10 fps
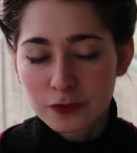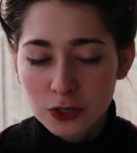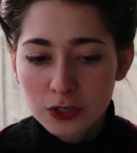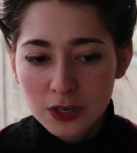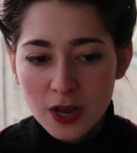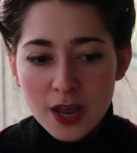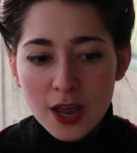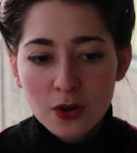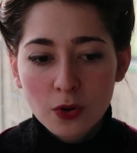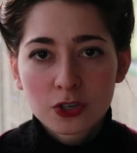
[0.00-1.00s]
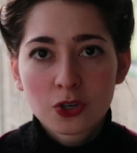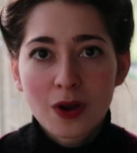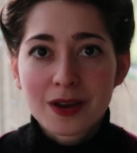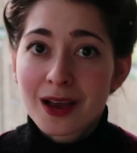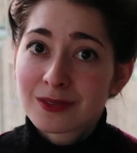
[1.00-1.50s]
first in order
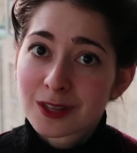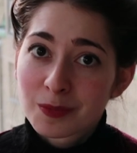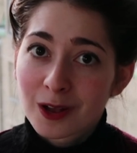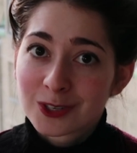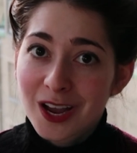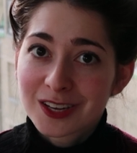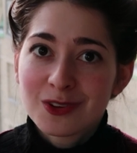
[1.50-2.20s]
to announce the project.